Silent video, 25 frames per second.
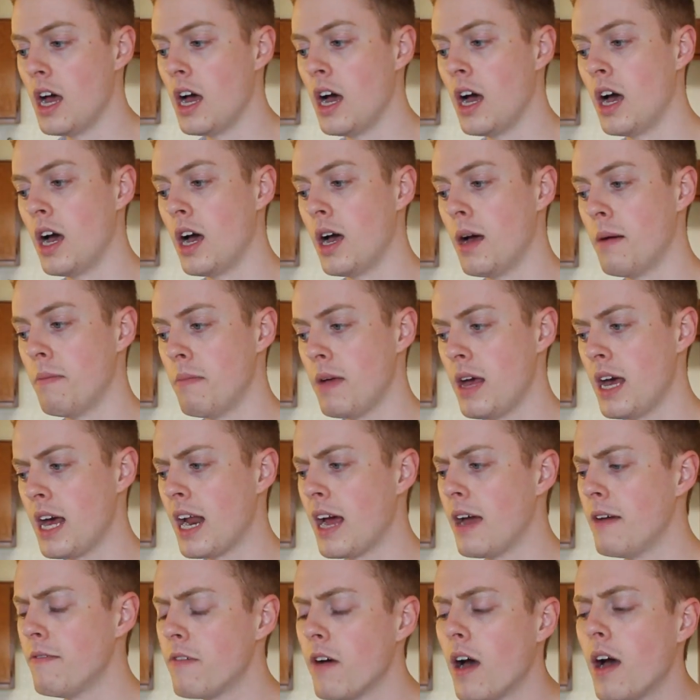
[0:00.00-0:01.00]
And
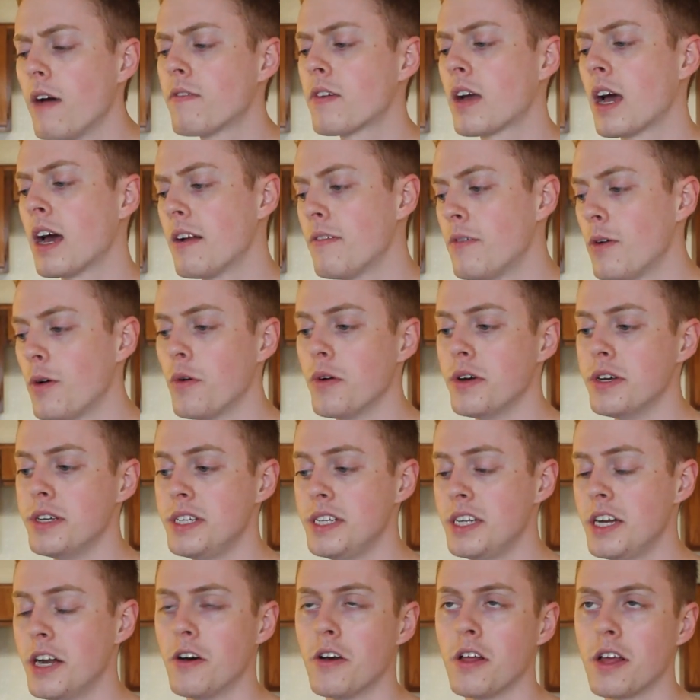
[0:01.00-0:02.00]
I've kind of
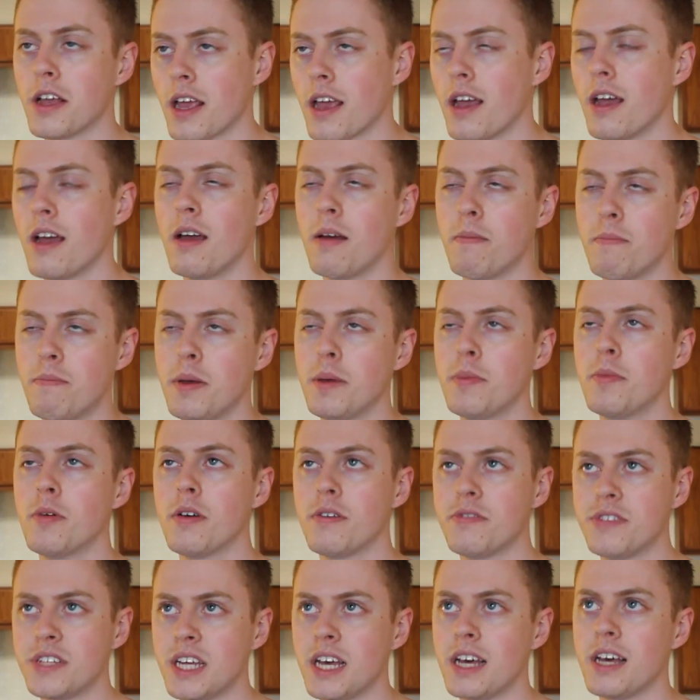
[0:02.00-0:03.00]
always, you know, like people
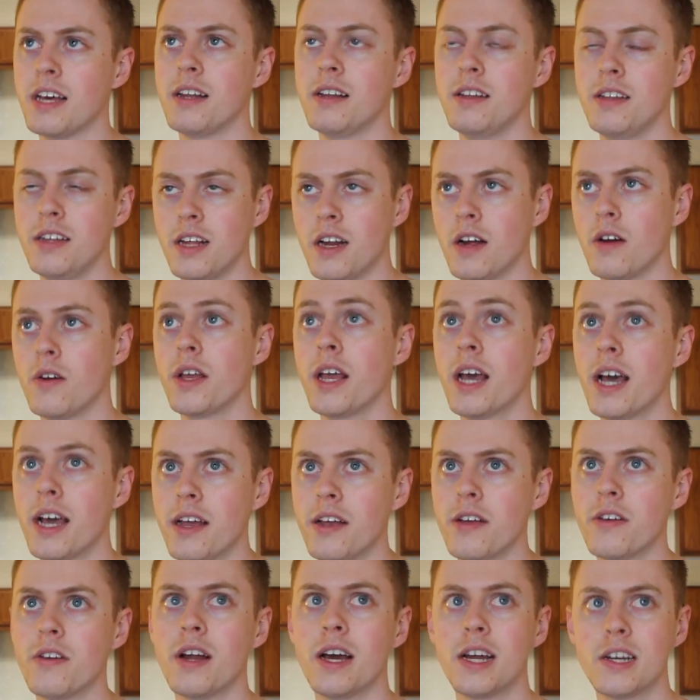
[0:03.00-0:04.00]
have said, you know, yeah,
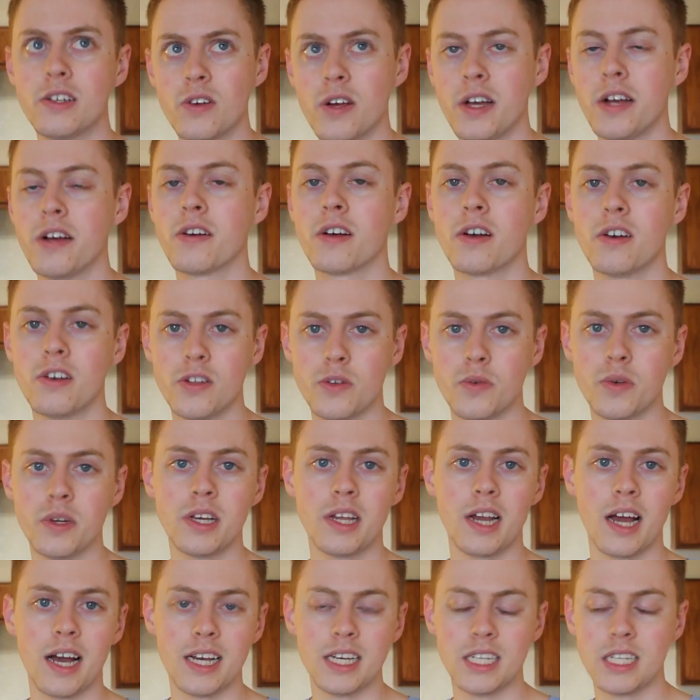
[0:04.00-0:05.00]
your natural hair color is
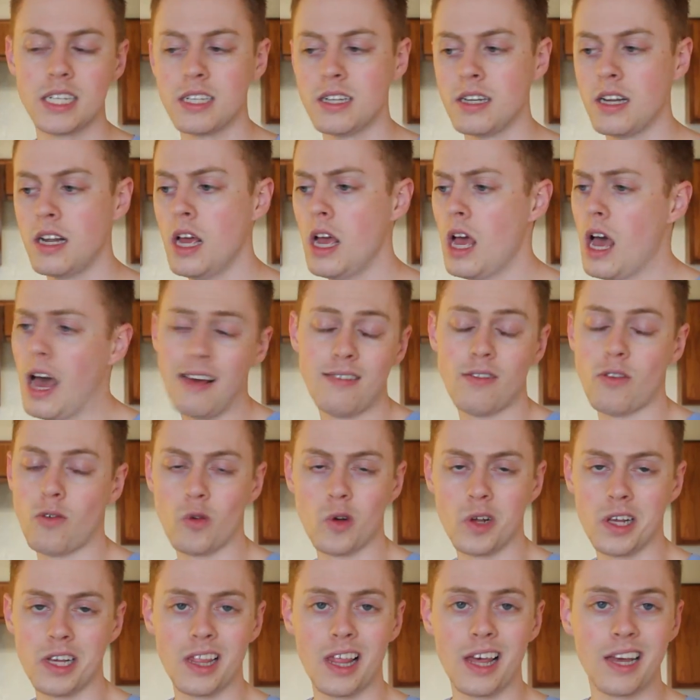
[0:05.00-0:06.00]
really nice, and I never
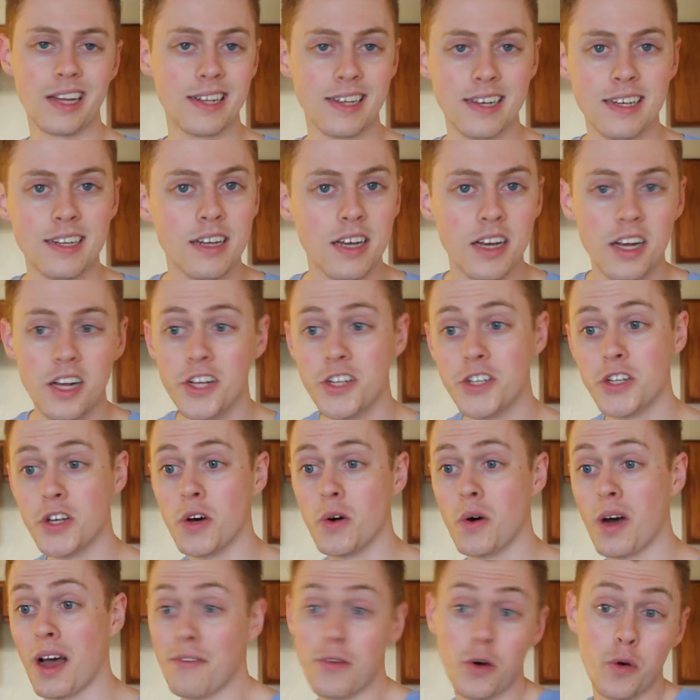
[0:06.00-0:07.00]
really liked it,
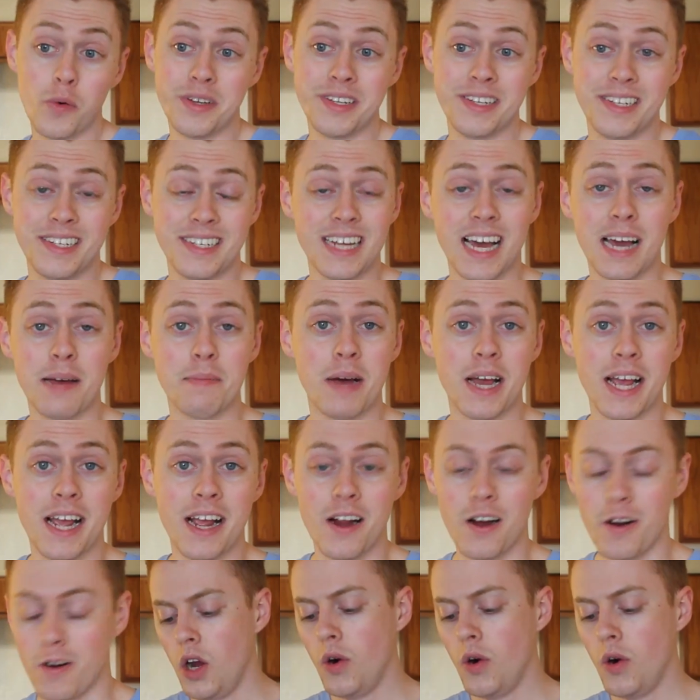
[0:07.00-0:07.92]
so I've always dyed my hair.